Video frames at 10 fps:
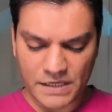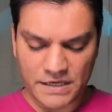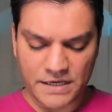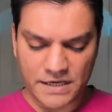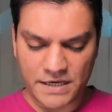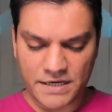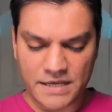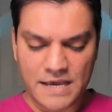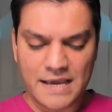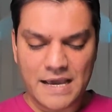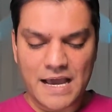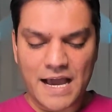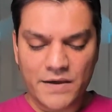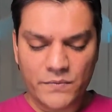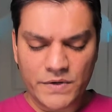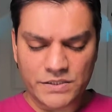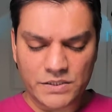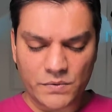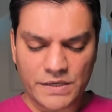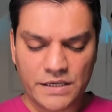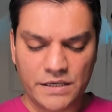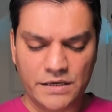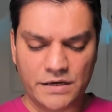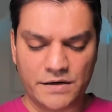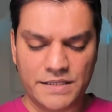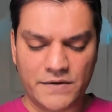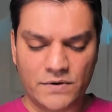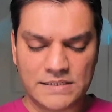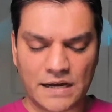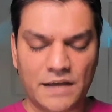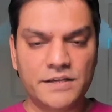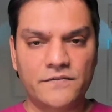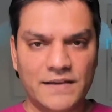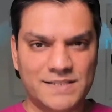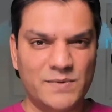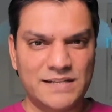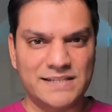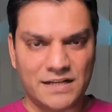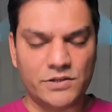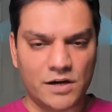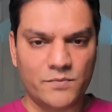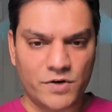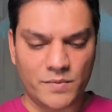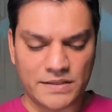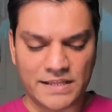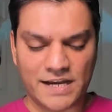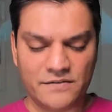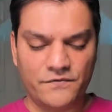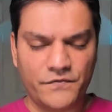And I wish over here there was other flexibilities and I'll talk more about that.